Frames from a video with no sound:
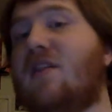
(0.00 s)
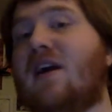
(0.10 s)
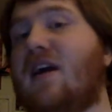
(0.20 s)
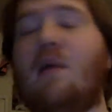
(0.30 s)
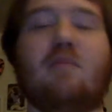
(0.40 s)

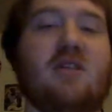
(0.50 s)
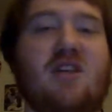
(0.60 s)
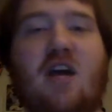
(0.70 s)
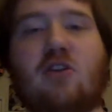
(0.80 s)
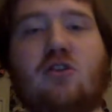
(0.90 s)
that kept
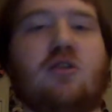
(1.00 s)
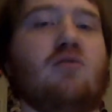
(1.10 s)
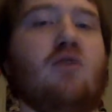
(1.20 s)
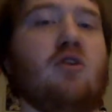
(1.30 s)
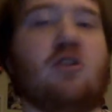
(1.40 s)
potentially
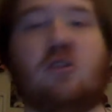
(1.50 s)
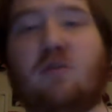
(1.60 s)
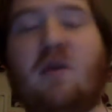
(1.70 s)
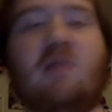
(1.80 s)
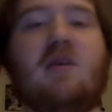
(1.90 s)

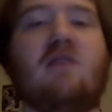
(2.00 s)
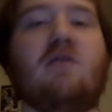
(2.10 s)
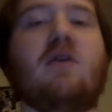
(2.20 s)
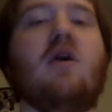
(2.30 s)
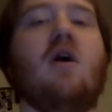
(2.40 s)
Rochester maybe
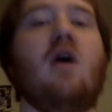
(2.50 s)
even